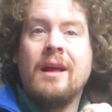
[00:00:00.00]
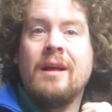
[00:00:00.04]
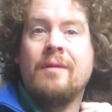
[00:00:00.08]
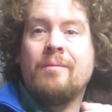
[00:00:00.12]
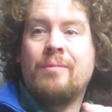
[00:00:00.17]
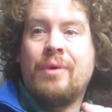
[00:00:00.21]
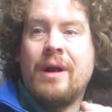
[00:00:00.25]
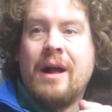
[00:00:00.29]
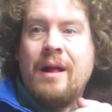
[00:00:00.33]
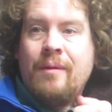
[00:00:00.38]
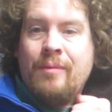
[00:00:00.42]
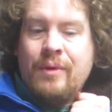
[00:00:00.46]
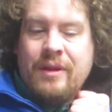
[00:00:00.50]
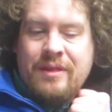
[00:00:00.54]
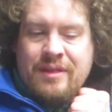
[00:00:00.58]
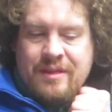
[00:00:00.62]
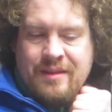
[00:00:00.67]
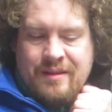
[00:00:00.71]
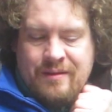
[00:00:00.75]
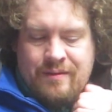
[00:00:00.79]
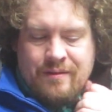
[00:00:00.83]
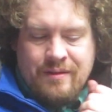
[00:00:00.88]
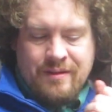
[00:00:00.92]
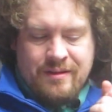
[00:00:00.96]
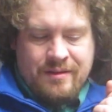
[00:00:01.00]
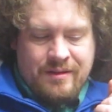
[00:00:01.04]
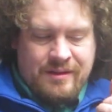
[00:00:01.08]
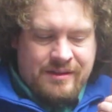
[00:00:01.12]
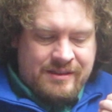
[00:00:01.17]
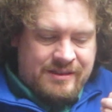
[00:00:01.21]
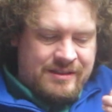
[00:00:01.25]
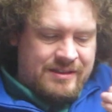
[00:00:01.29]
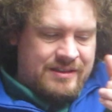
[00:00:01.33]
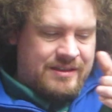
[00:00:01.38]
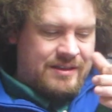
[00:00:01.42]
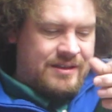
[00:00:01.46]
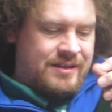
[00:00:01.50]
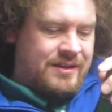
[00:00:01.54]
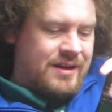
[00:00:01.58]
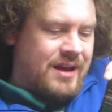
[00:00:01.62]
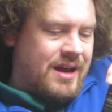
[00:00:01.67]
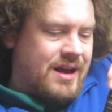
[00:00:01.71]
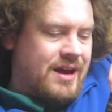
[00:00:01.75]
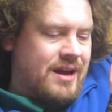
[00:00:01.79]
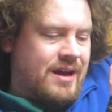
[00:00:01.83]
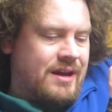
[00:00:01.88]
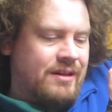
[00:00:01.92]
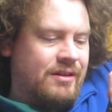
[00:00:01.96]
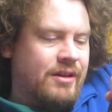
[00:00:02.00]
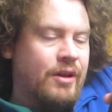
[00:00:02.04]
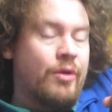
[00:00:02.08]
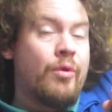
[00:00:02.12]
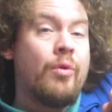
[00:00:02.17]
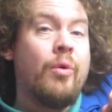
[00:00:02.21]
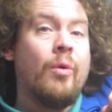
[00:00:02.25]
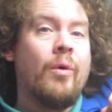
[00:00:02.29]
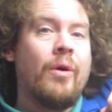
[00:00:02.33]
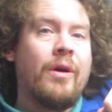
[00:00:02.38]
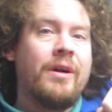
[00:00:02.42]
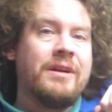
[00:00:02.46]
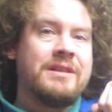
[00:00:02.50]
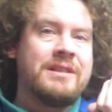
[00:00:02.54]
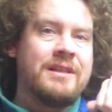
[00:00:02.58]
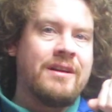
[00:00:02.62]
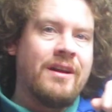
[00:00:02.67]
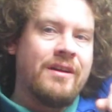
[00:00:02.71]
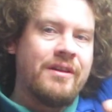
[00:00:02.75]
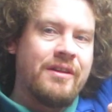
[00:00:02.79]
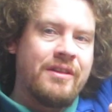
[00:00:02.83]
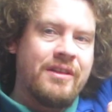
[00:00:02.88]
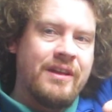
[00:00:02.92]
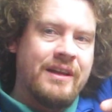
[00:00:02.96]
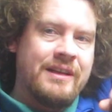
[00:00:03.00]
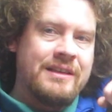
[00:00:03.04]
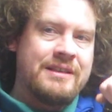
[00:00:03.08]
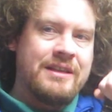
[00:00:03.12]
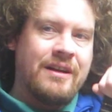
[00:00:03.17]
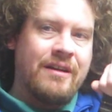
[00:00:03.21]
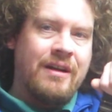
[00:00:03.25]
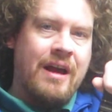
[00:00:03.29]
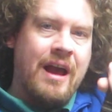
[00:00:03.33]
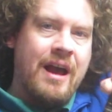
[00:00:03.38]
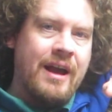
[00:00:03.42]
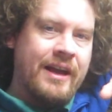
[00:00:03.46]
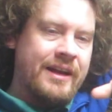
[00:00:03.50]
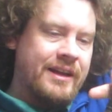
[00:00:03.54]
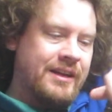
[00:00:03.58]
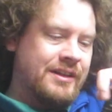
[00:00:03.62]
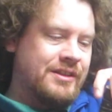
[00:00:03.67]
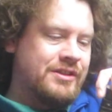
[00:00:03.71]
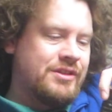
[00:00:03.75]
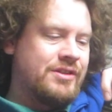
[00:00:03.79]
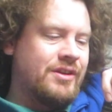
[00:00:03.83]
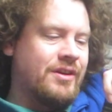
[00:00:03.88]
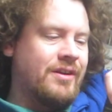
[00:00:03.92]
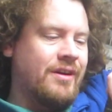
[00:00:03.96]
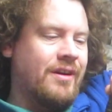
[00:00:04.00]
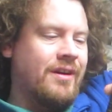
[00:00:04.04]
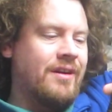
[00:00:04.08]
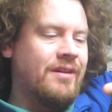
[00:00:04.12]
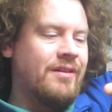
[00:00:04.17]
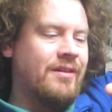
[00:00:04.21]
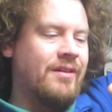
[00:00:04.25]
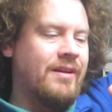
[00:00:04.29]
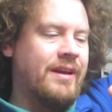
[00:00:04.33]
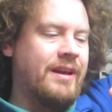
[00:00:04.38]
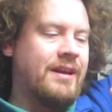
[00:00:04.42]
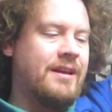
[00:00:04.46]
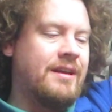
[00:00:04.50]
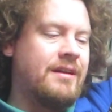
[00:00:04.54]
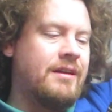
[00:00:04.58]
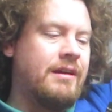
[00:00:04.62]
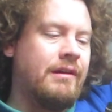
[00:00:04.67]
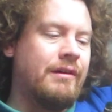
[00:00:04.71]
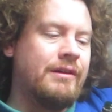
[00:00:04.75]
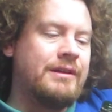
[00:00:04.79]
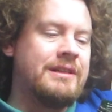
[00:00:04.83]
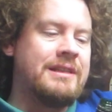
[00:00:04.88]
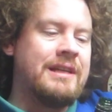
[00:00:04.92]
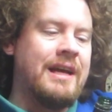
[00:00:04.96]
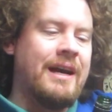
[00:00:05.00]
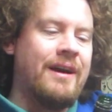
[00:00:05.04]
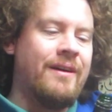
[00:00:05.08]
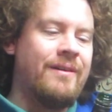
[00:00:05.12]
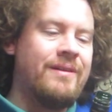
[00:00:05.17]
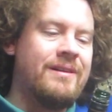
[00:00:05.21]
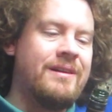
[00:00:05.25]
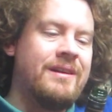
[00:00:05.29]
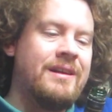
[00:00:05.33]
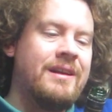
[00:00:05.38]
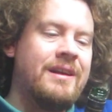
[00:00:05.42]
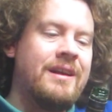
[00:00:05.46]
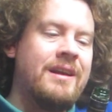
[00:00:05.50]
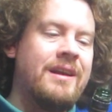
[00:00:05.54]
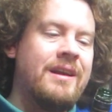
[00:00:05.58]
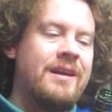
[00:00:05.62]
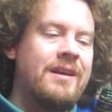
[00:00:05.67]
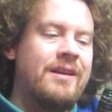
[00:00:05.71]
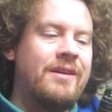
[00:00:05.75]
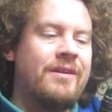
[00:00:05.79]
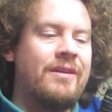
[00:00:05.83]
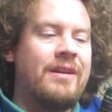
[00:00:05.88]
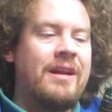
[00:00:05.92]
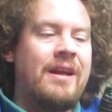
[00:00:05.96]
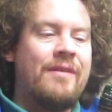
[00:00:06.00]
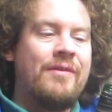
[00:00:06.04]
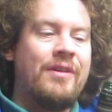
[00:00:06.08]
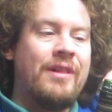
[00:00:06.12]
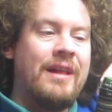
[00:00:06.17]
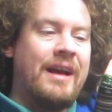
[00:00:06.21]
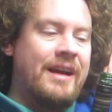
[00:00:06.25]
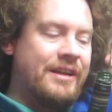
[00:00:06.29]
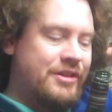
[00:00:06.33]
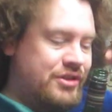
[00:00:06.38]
Problem with liqueurs and other things that are high in sugar, like curacao, you're going to have a lot of